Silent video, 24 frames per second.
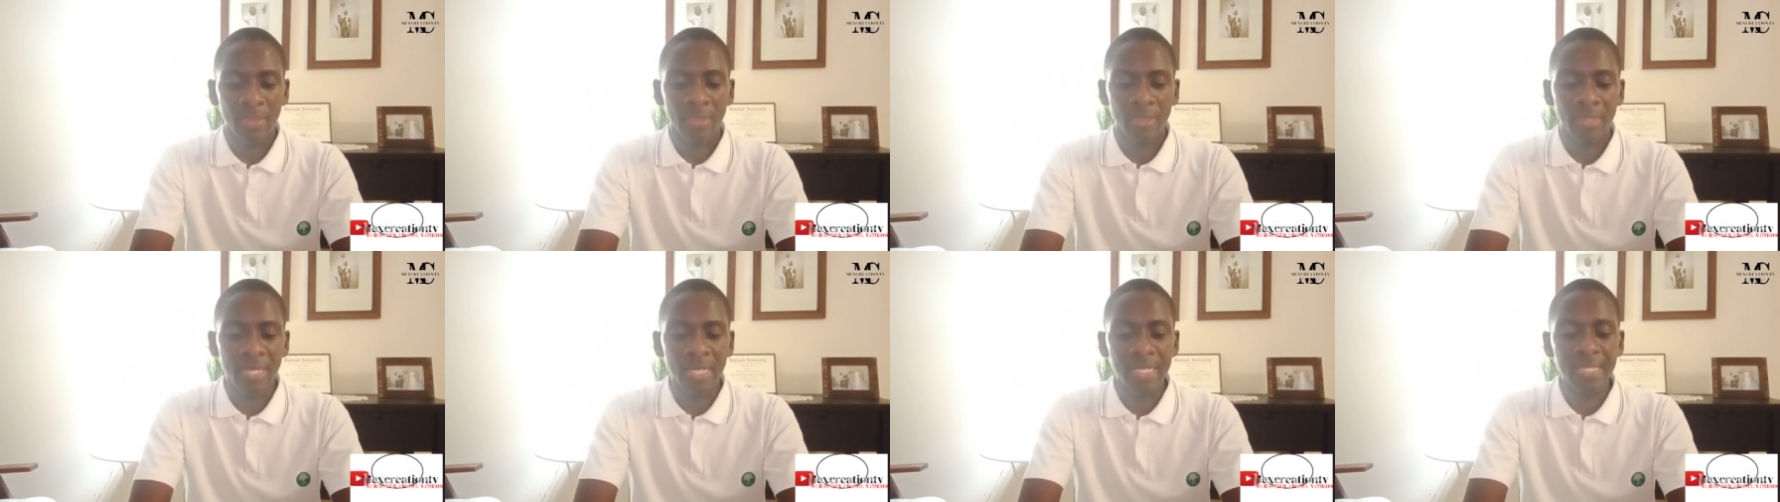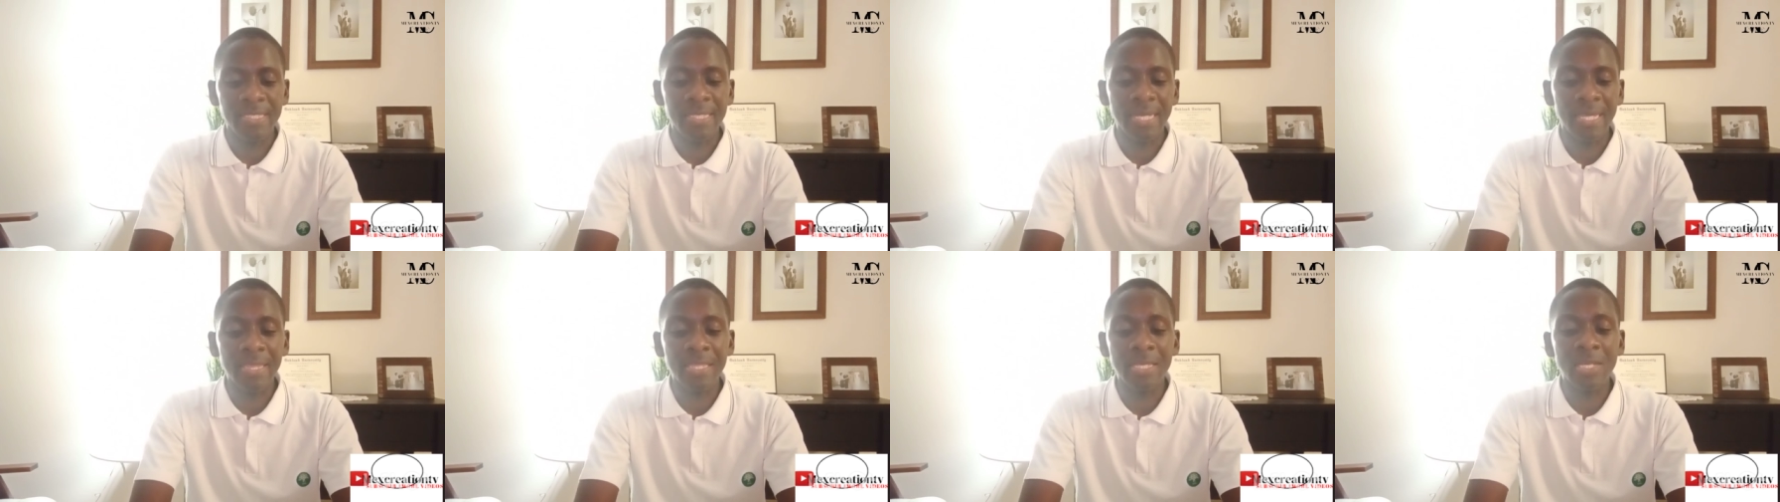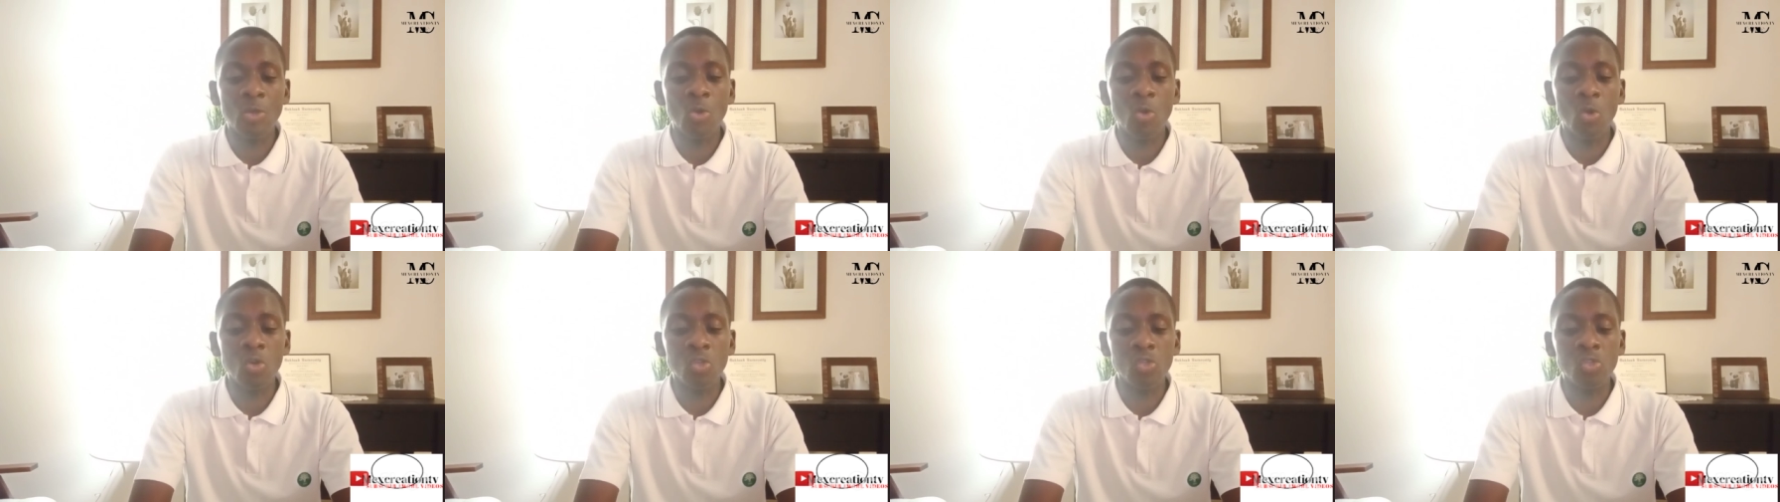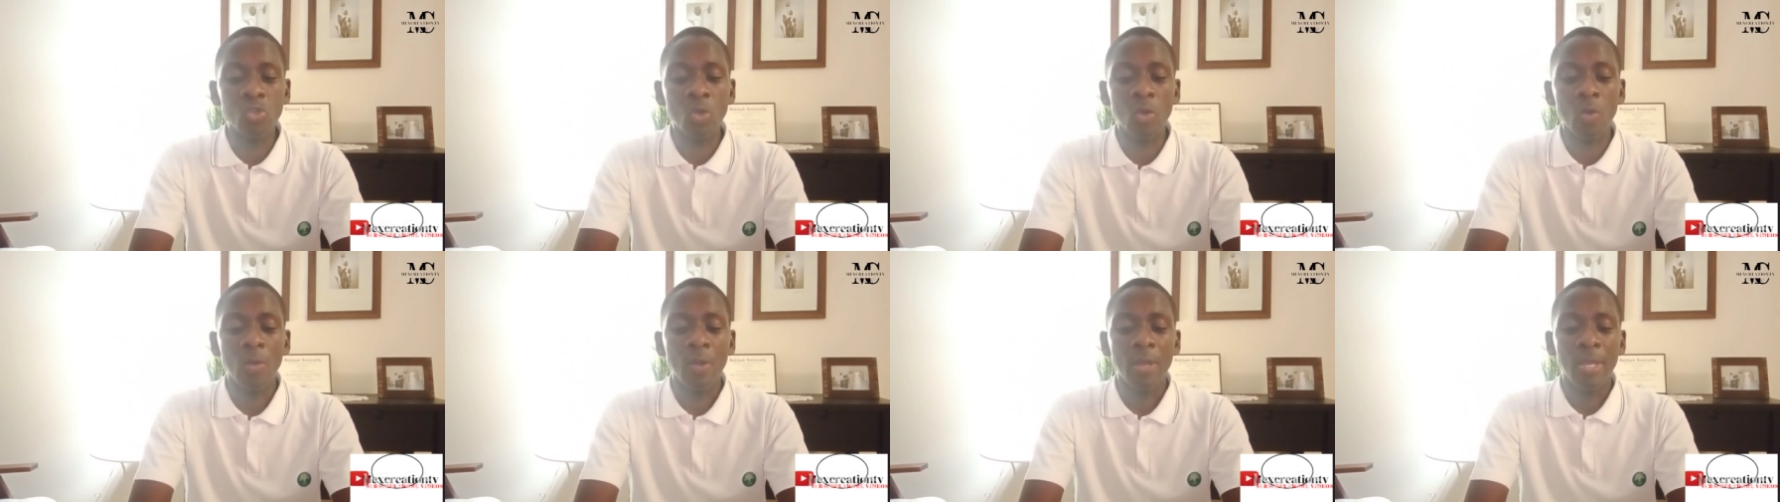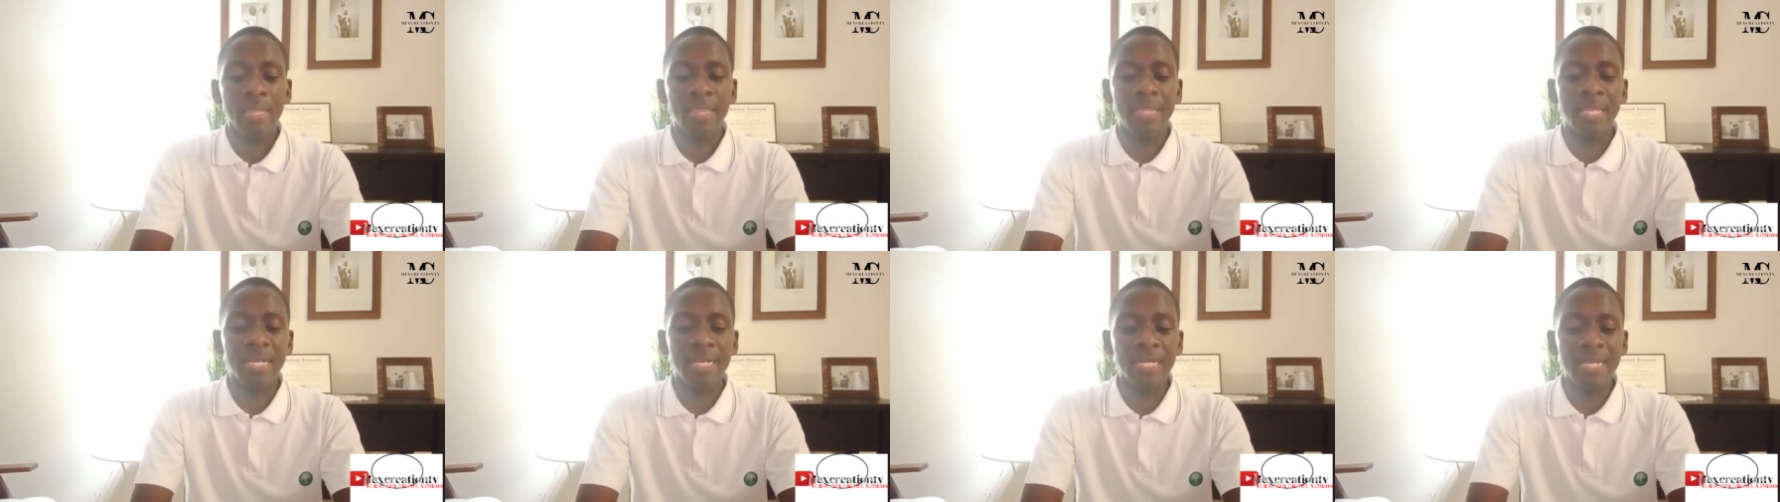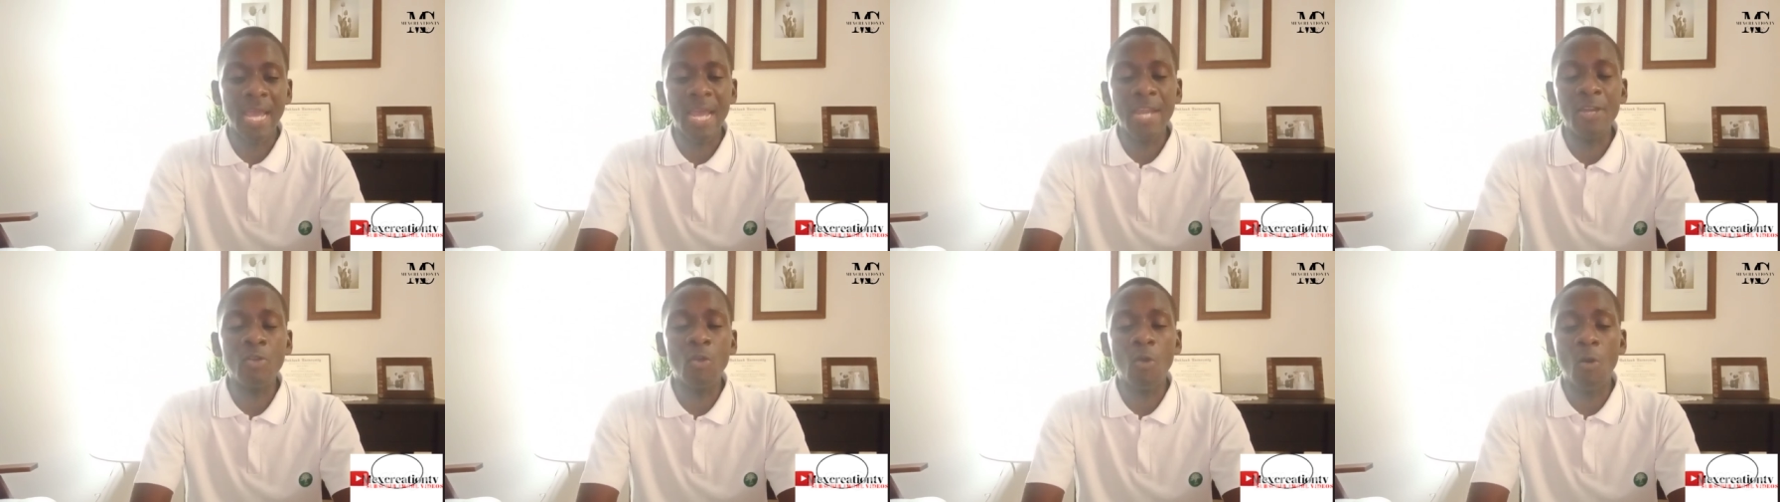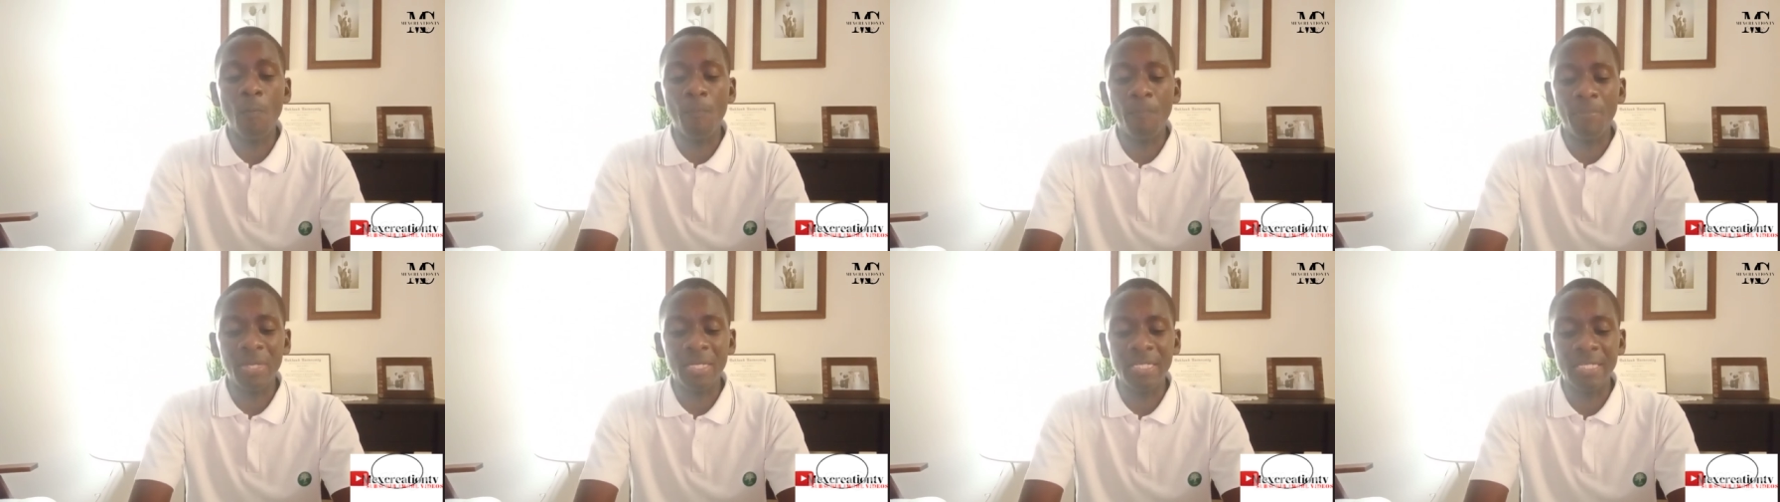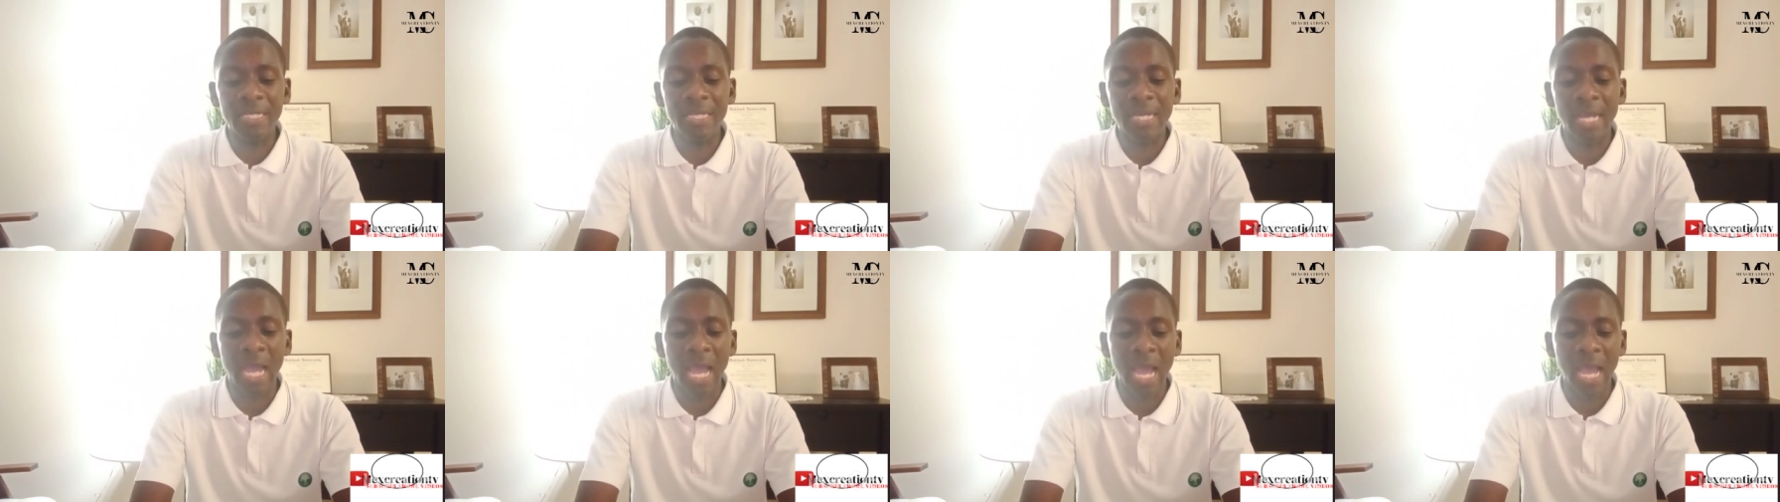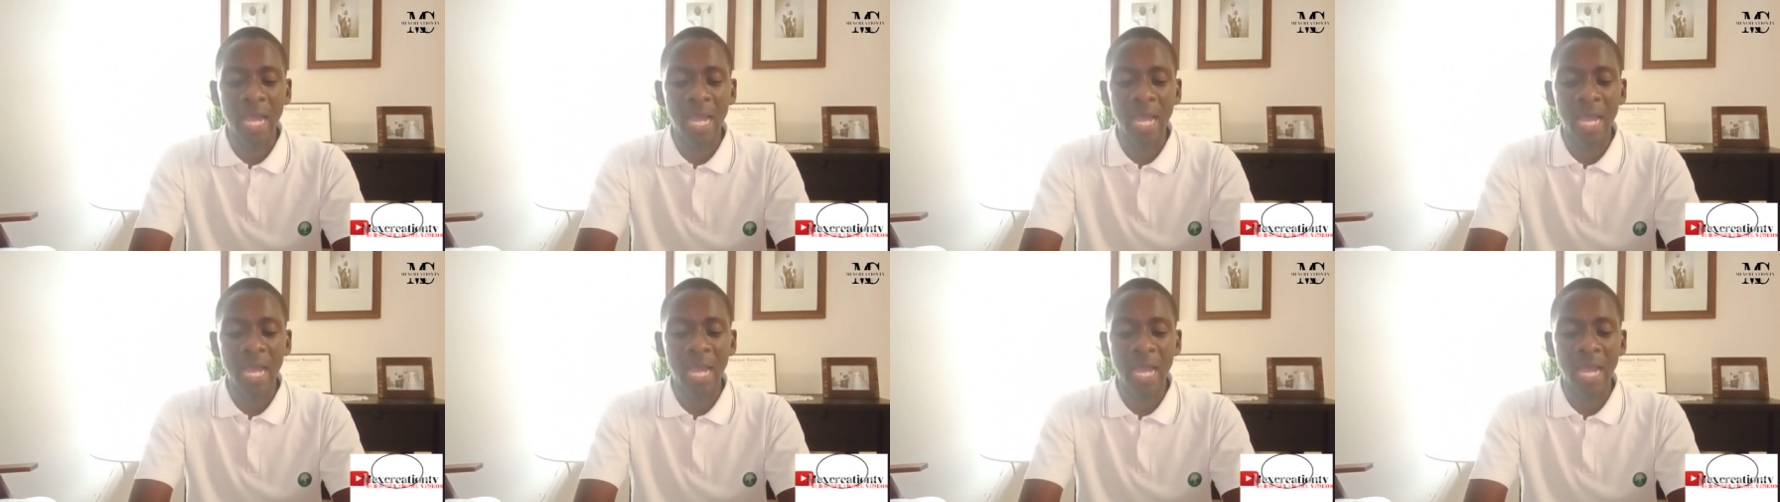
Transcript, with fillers: Then something also, the non-competing